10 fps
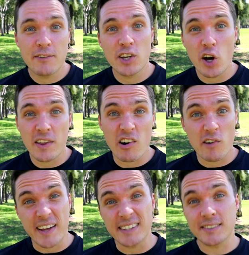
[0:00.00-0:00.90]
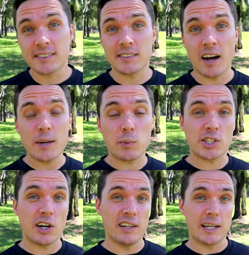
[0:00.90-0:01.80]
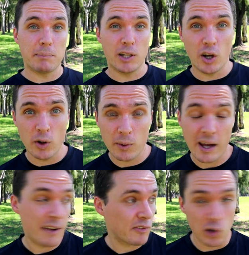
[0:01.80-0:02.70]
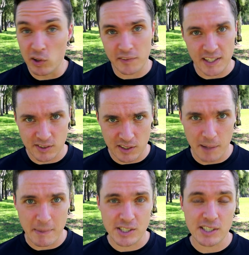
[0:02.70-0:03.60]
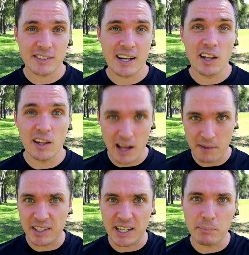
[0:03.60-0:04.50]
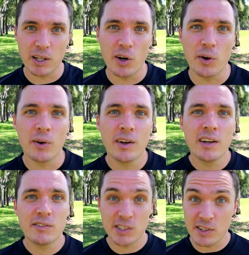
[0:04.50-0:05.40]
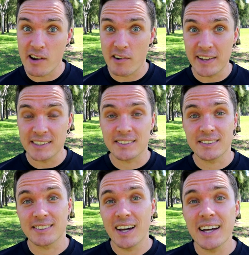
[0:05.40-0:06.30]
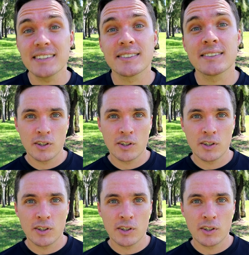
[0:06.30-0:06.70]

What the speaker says: If you go to their events site, which I'll link below, and for all of these that I'm mentioning today, I'll have a link below to their events sites.